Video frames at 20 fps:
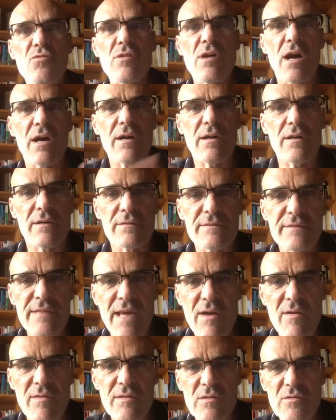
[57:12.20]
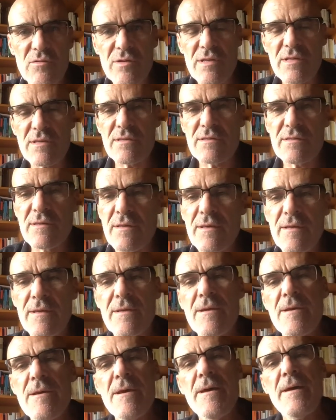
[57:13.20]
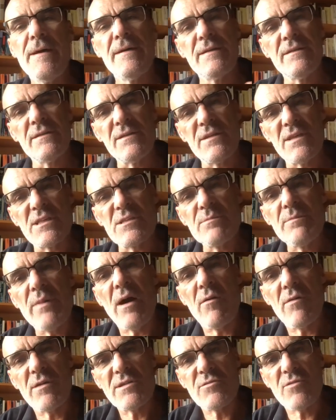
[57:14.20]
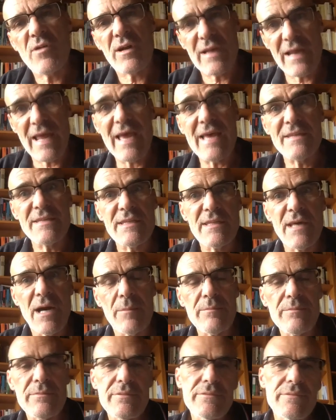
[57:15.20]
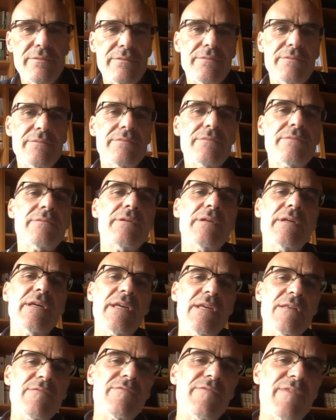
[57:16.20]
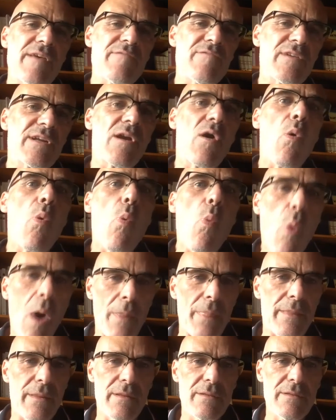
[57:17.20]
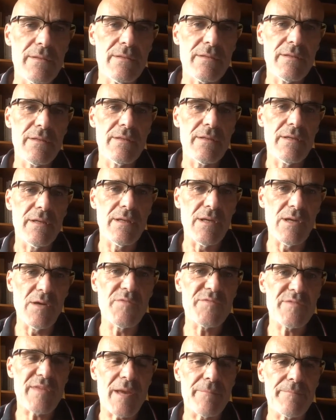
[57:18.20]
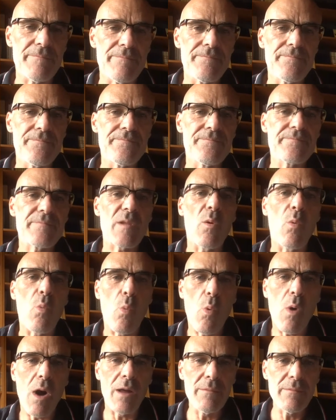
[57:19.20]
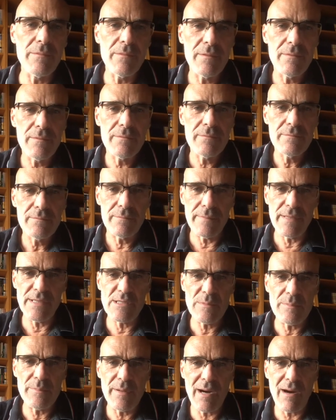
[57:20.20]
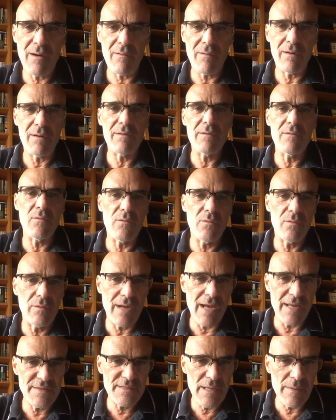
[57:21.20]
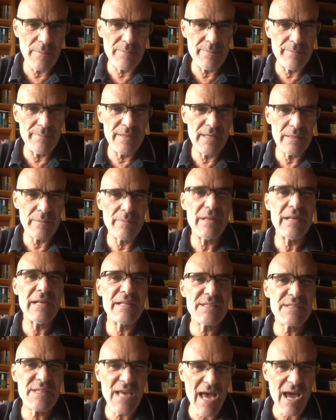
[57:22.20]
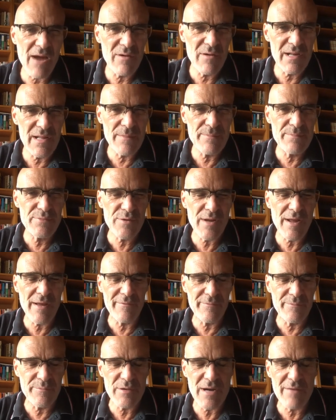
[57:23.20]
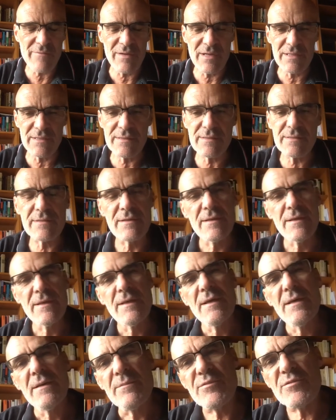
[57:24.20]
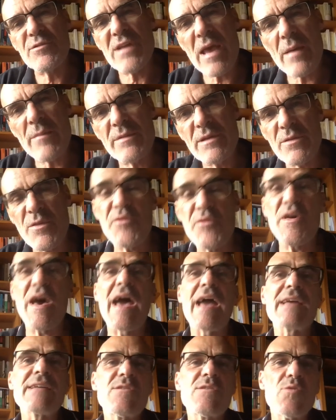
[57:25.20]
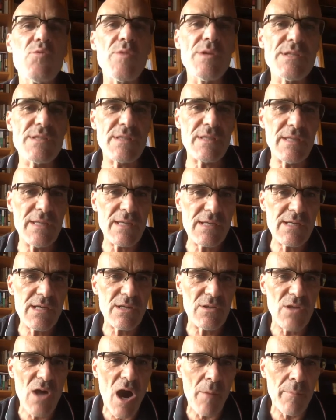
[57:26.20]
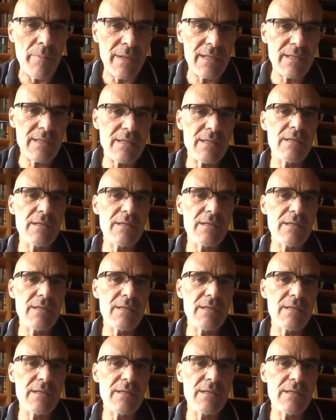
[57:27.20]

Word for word: conquer territories, this power struggle ended up in favoring one of them. One major power ended up being militarily pre prevalent, preeminent, thanks to its economic